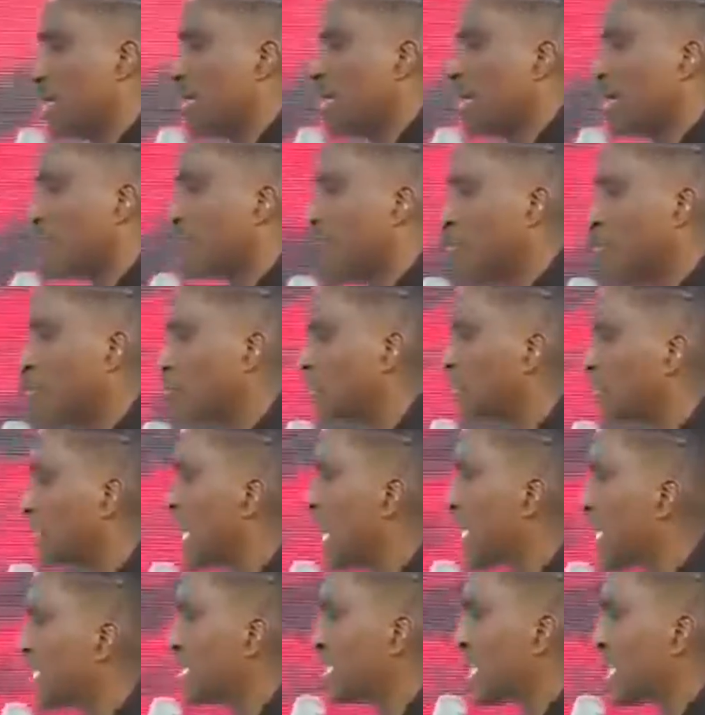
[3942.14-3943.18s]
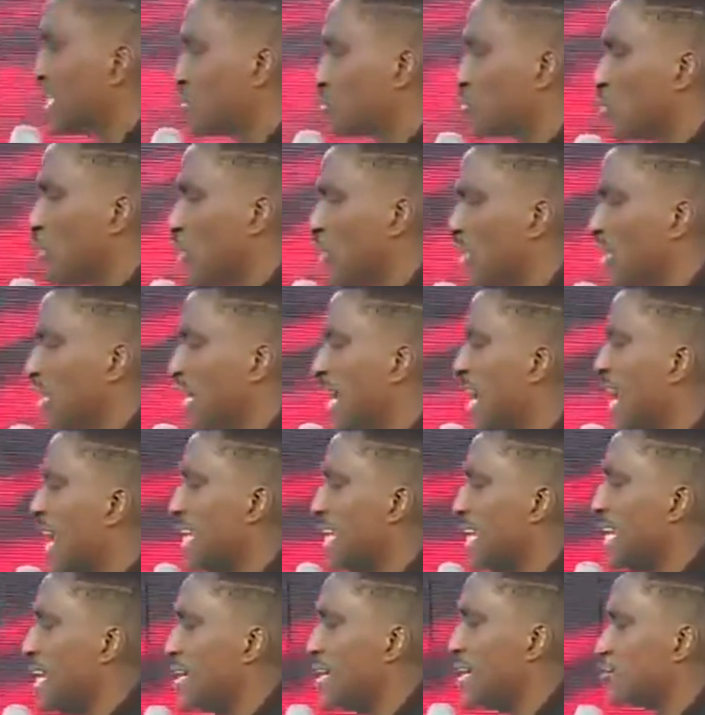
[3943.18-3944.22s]
If you start the journey
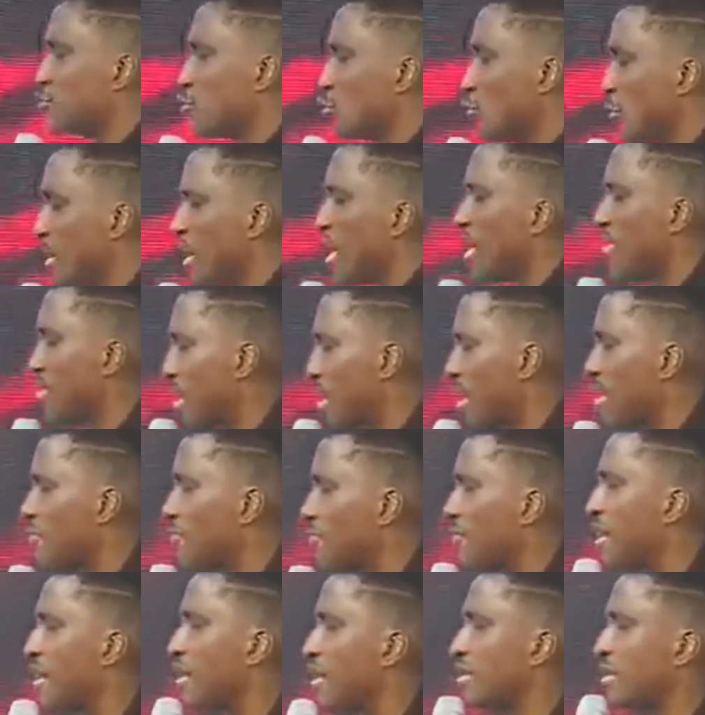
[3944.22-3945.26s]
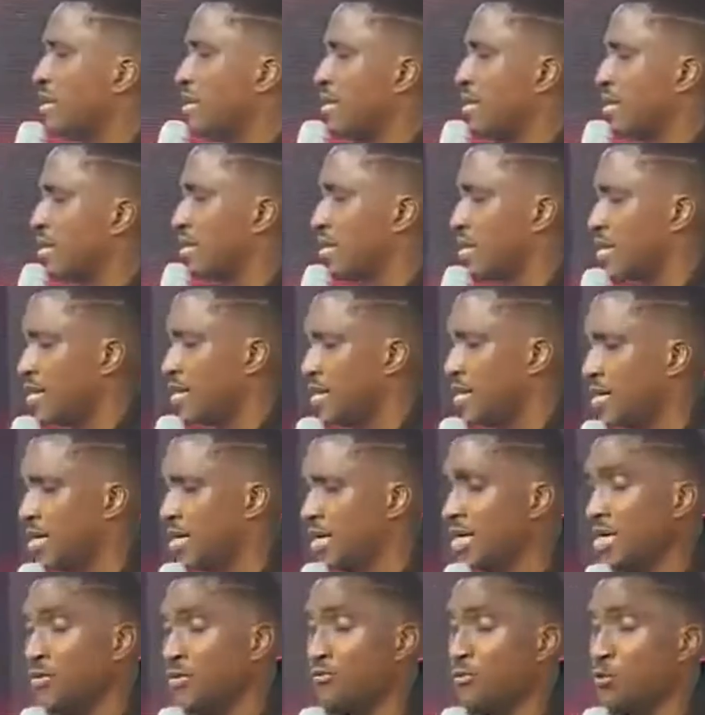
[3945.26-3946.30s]
early, you will arrive early.
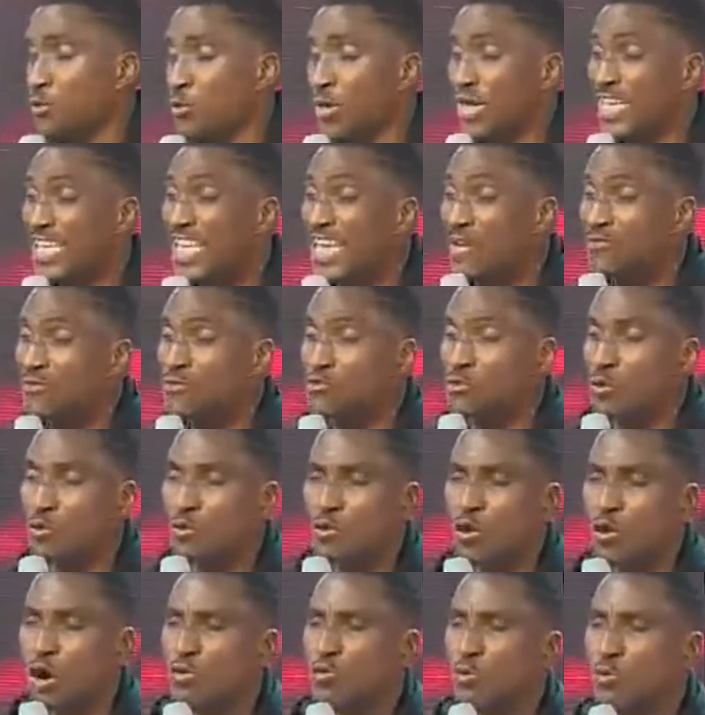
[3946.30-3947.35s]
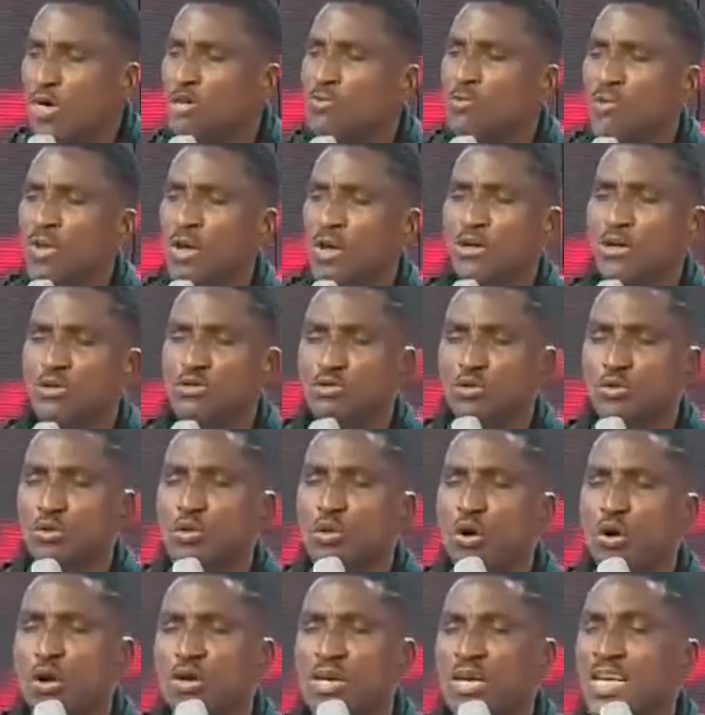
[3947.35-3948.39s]
If you give to God what belongs to
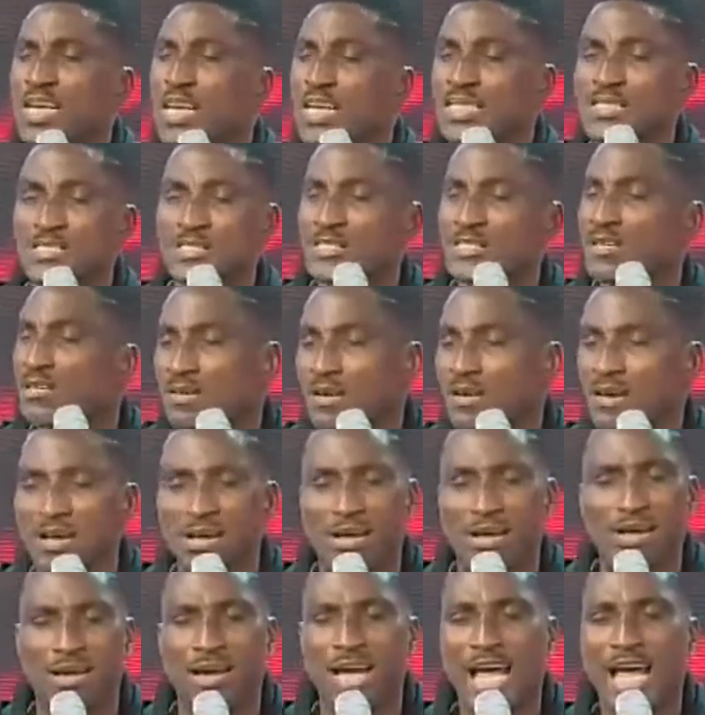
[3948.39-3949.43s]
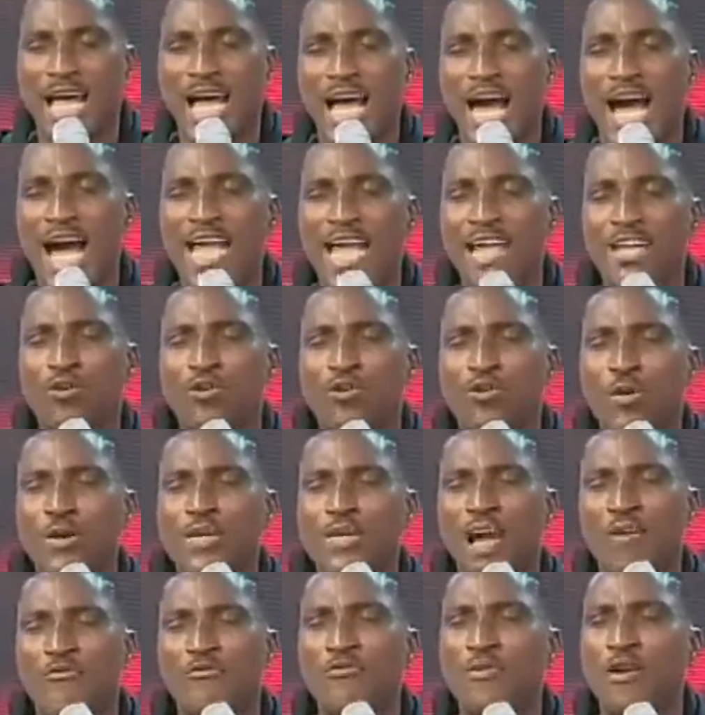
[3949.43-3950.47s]
God, listen, hey, I know
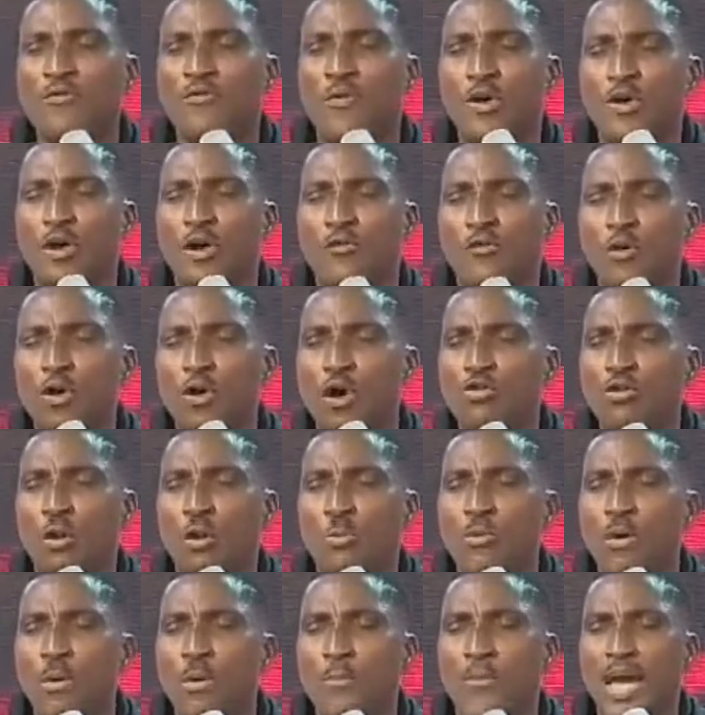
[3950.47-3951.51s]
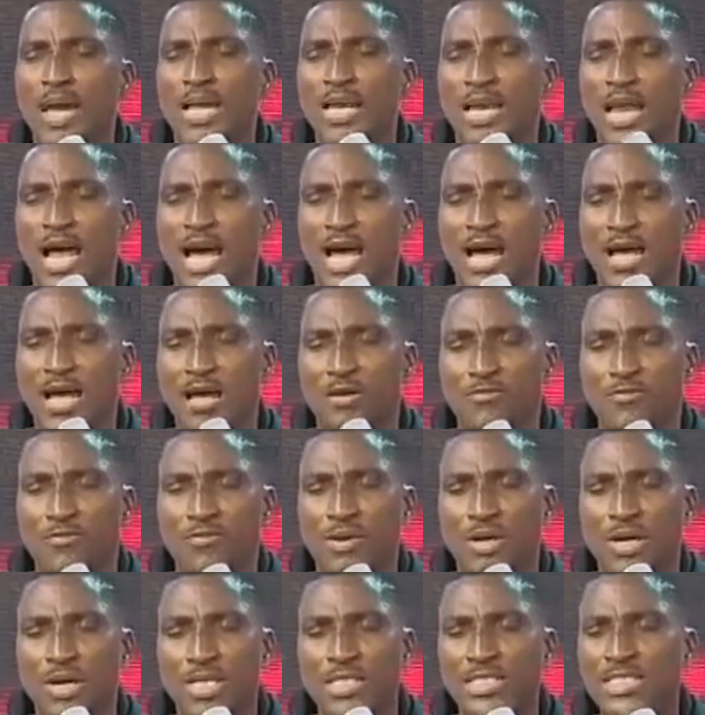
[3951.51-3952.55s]
the favor of God upon my life.
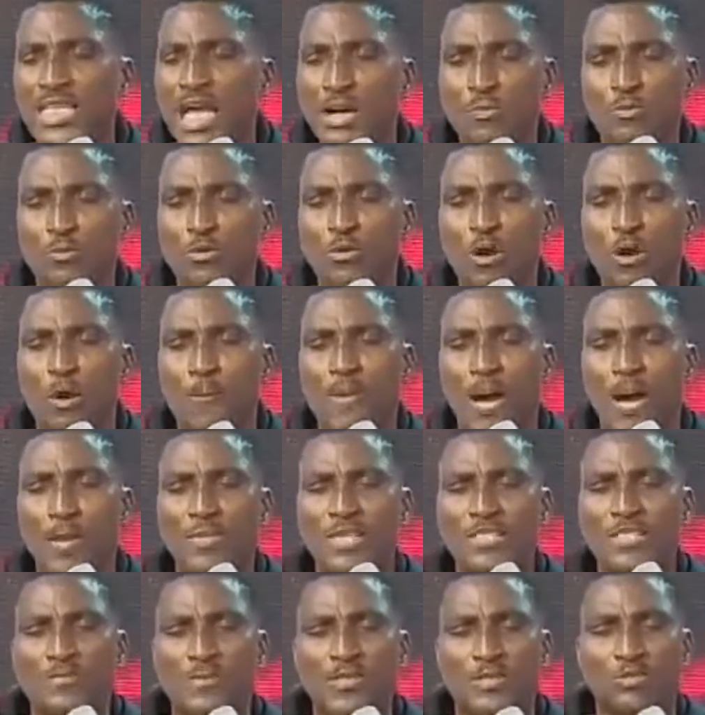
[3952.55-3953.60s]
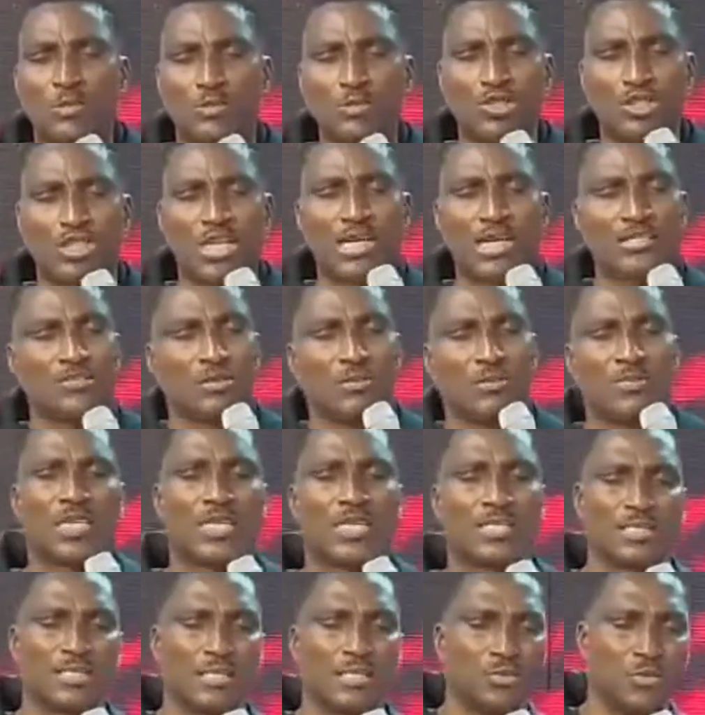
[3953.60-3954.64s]
Time will not permit me to share some
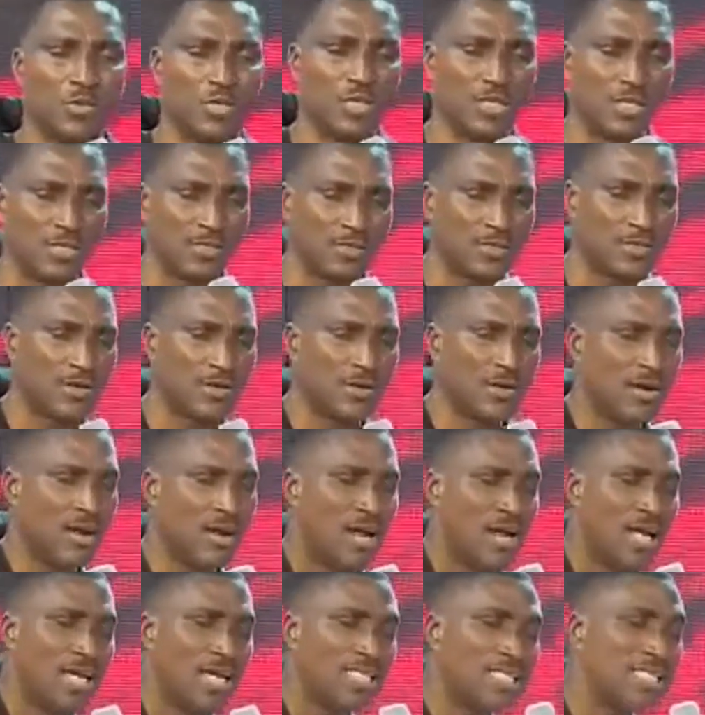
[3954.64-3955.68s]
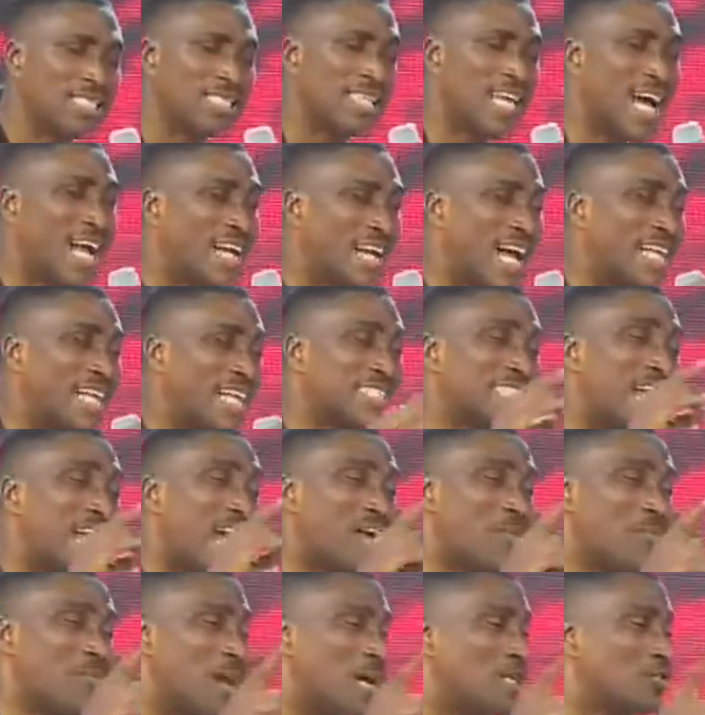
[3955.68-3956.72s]
testimonies. There are
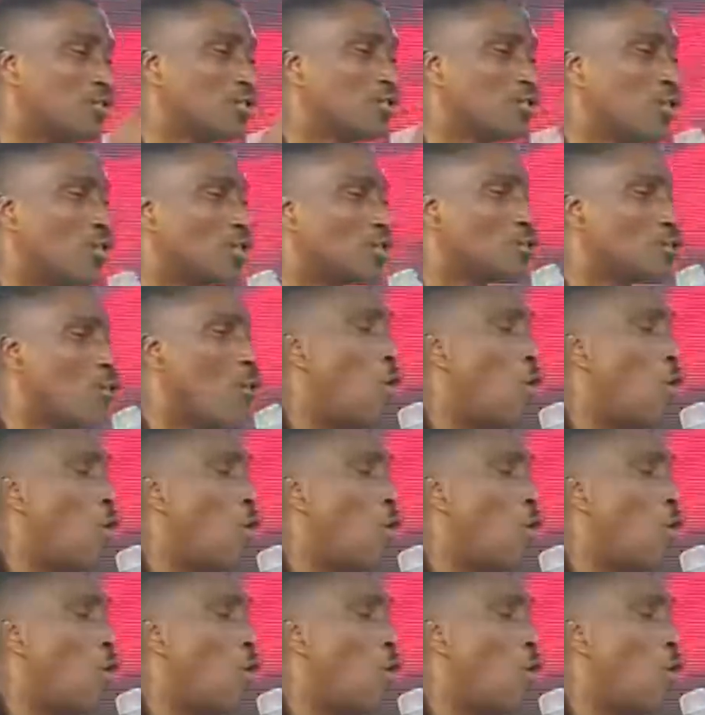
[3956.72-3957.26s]
dimensions.